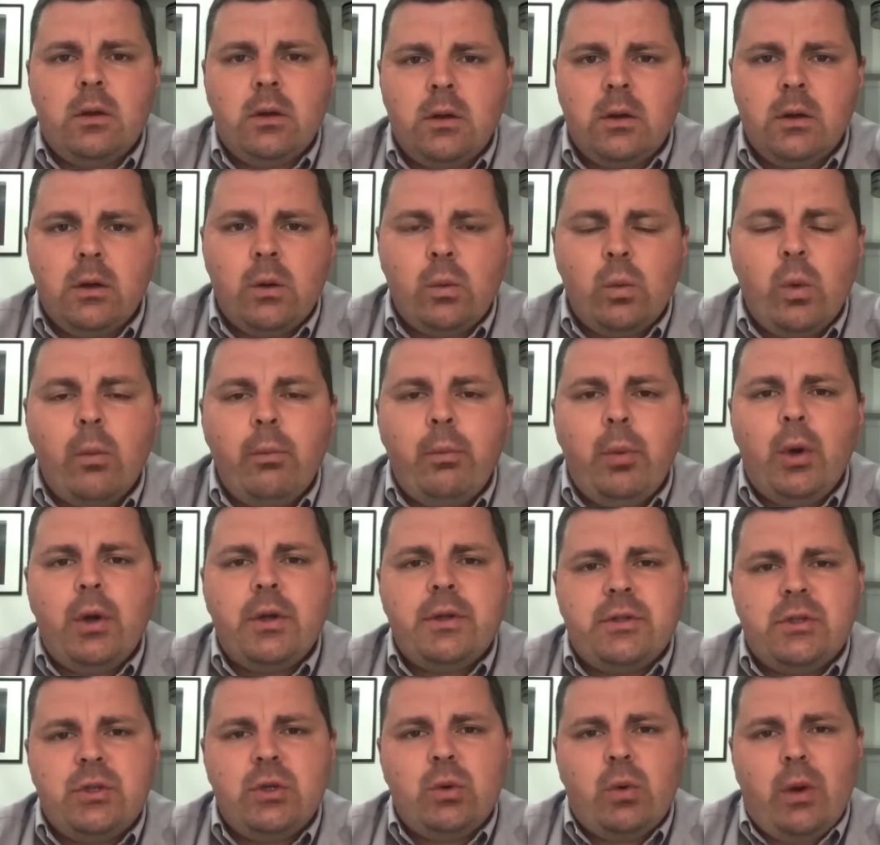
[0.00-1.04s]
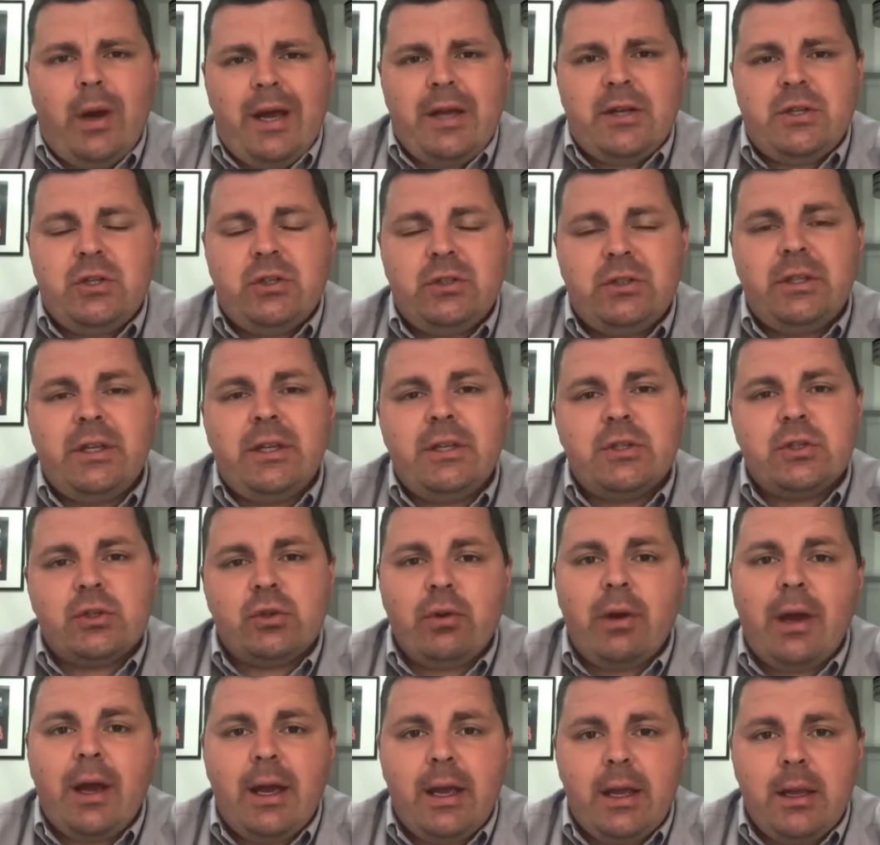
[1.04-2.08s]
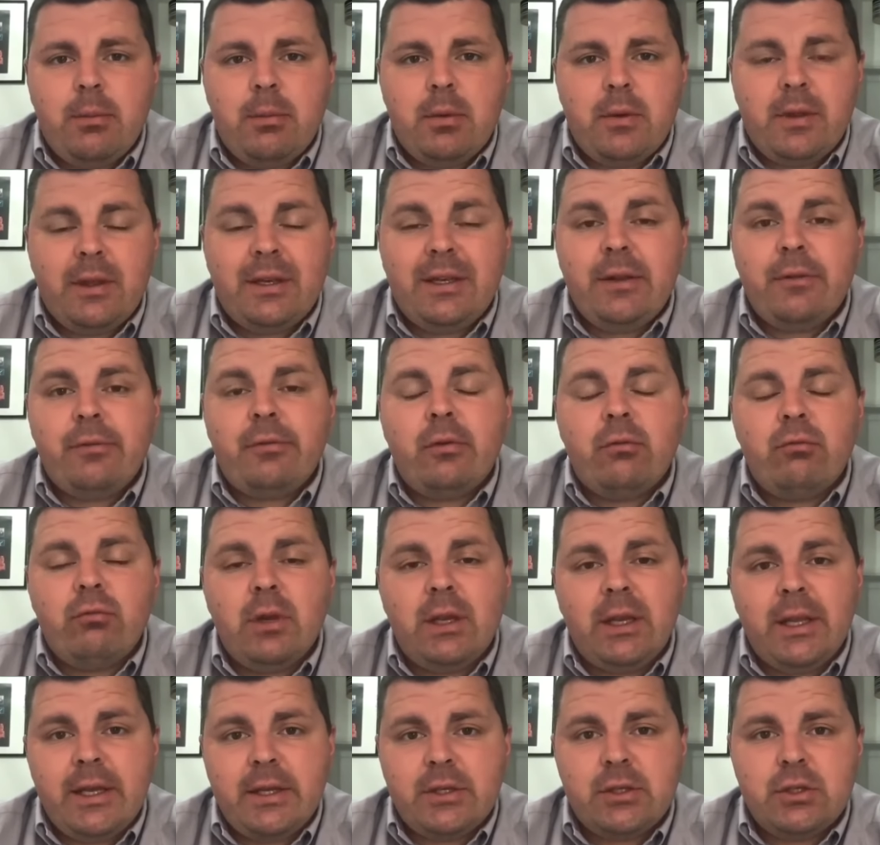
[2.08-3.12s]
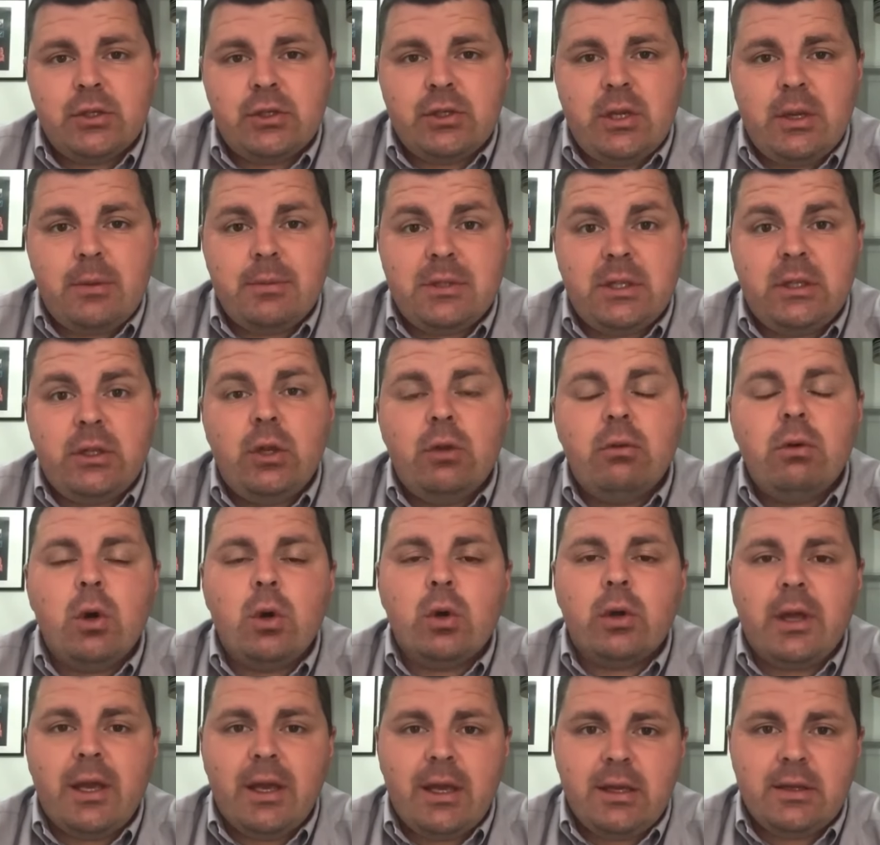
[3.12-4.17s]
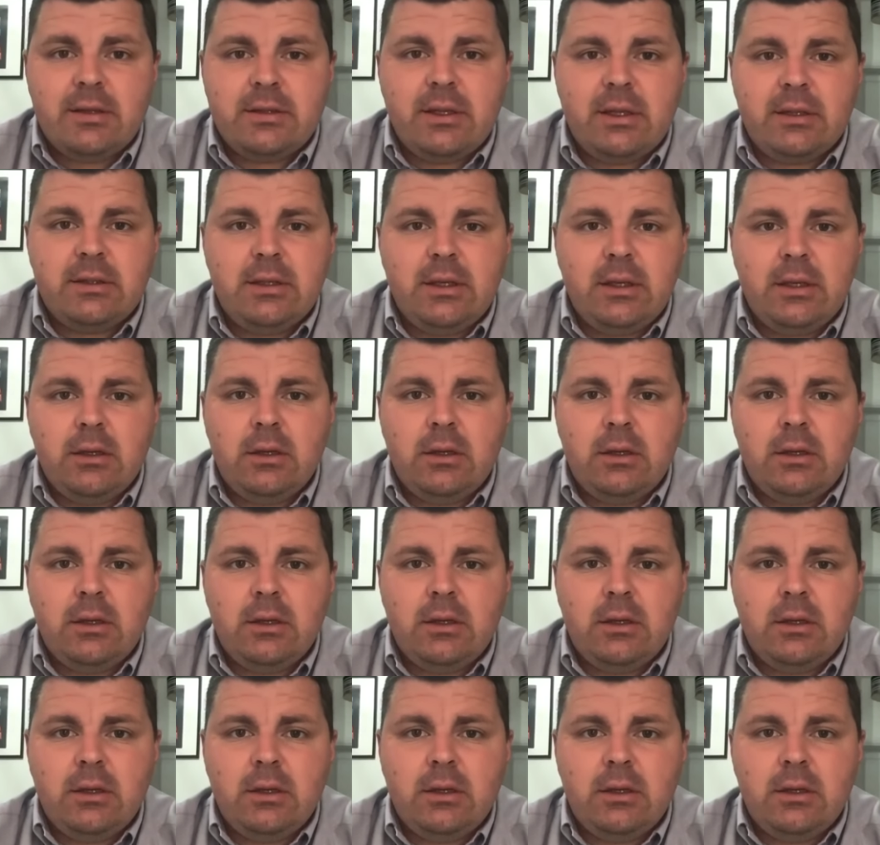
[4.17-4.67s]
1.2 asks you to describe the different relationships in your own care setting.